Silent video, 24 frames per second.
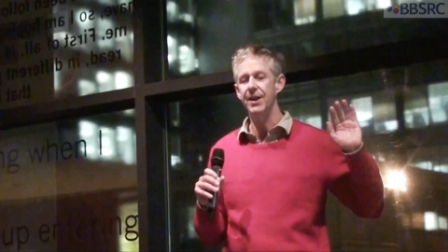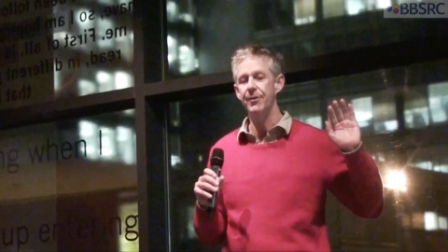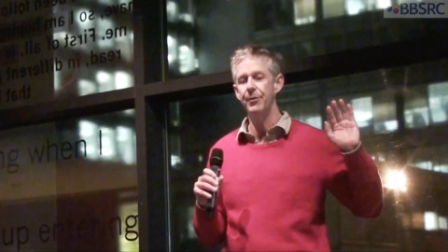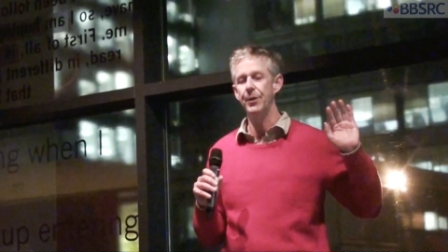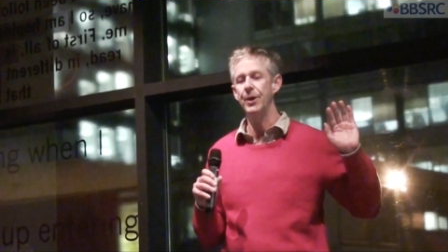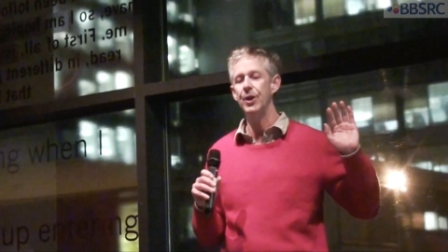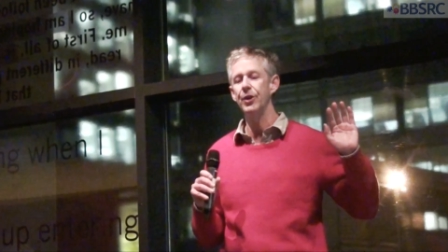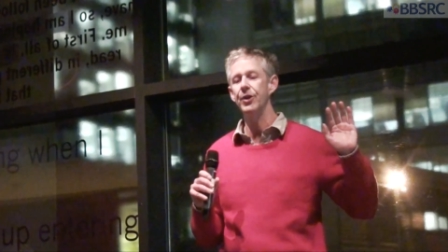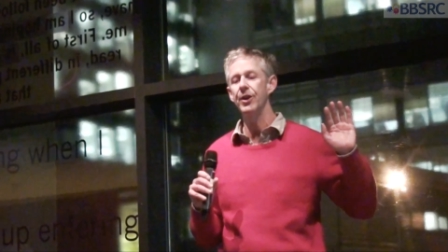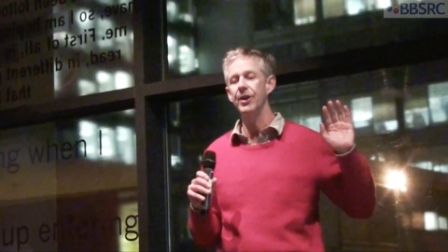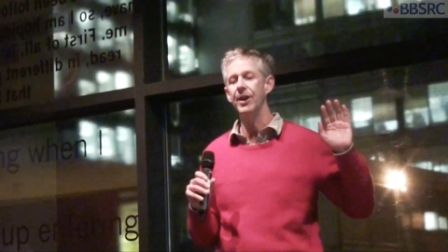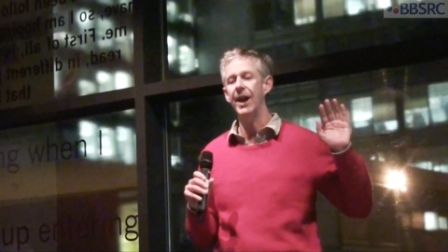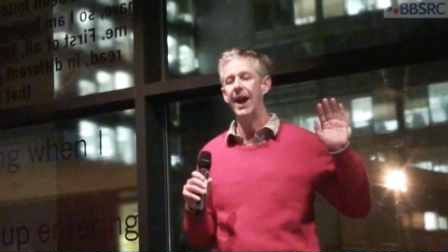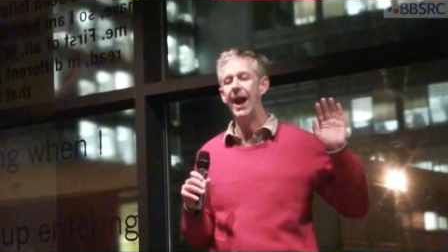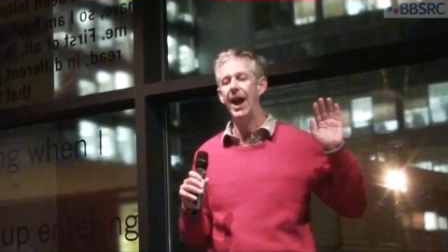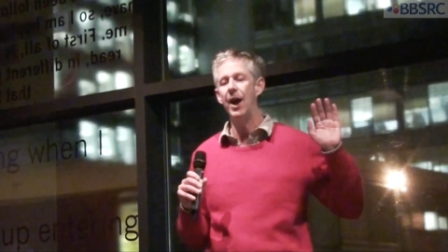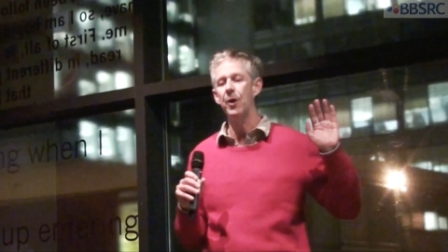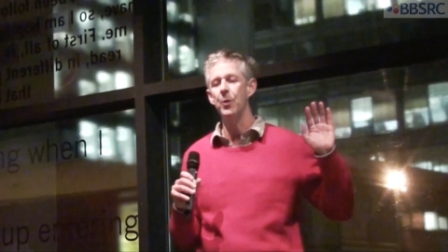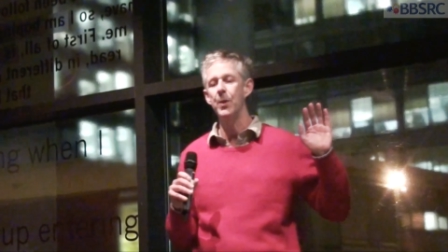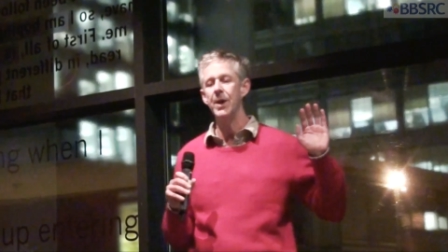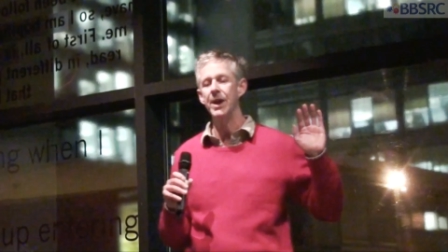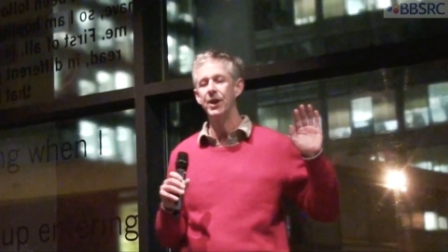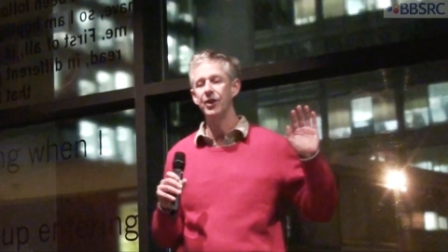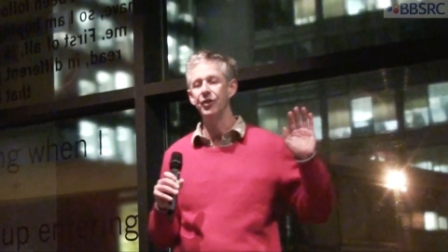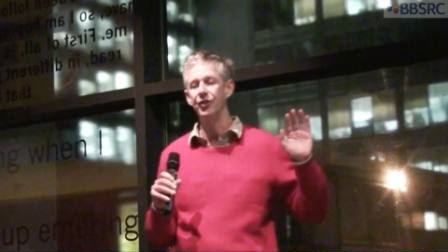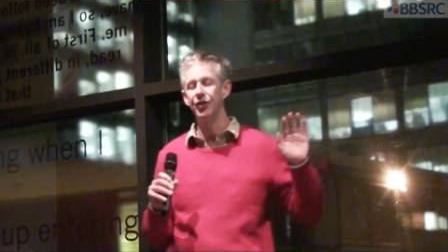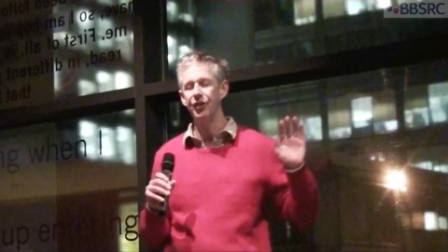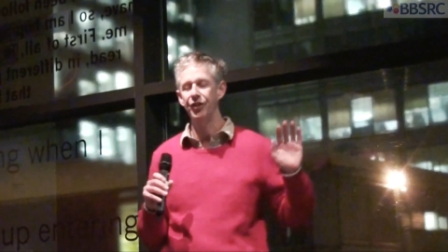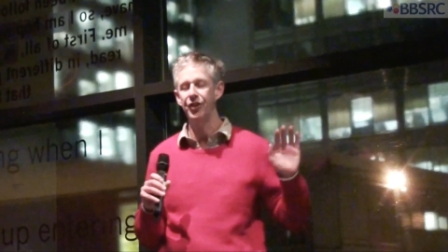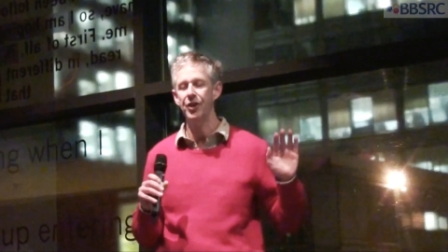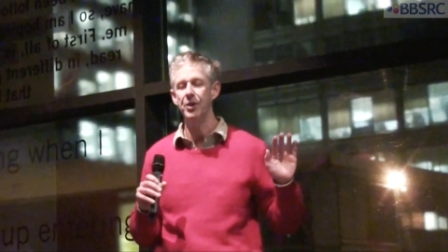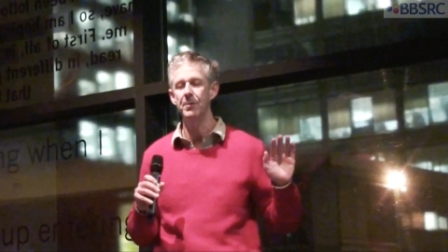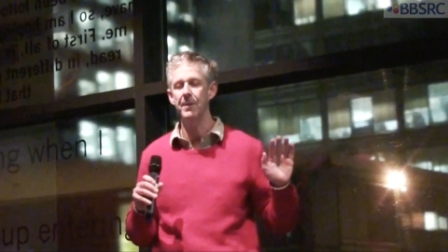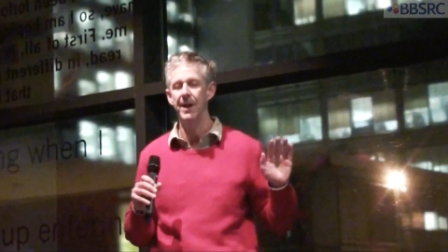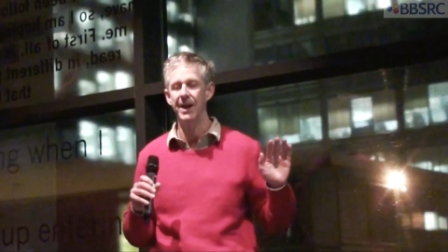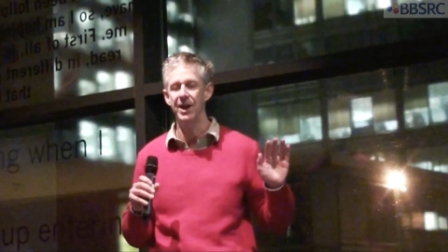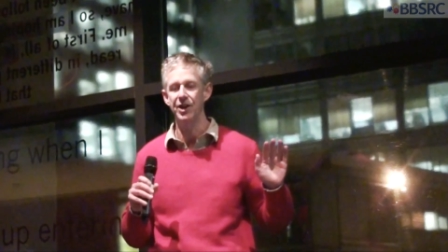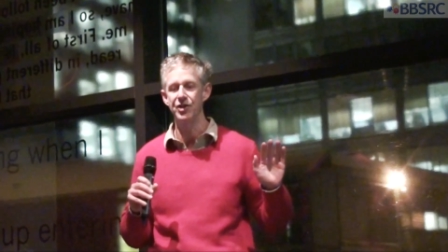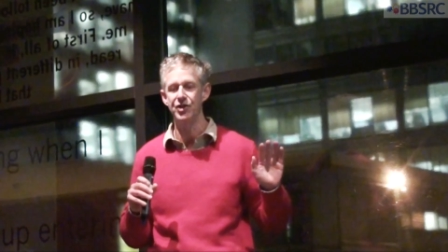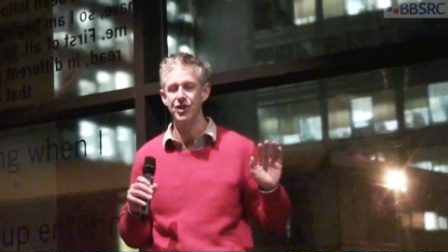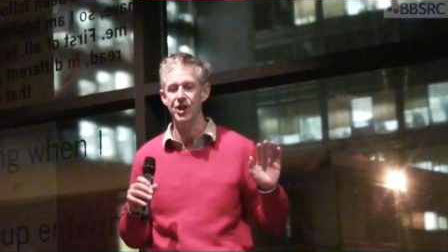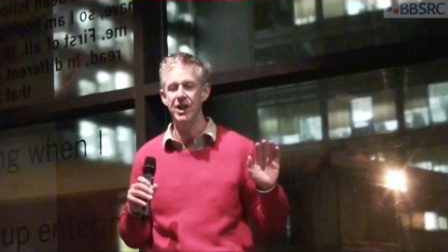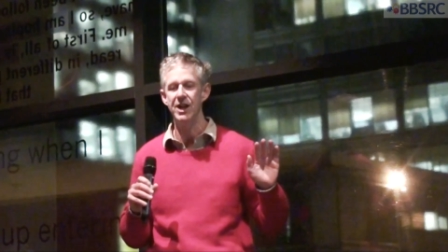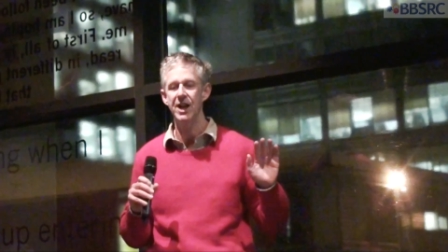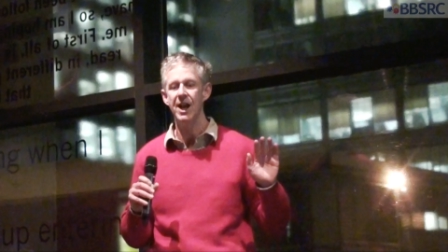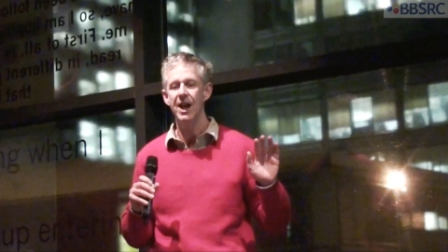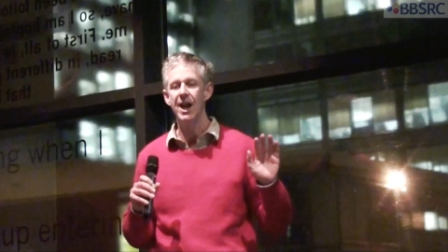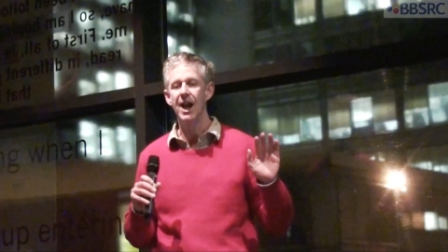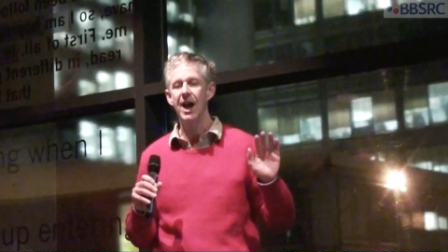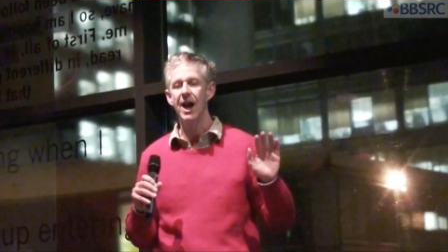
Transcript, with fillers: If we look at how we consume energy,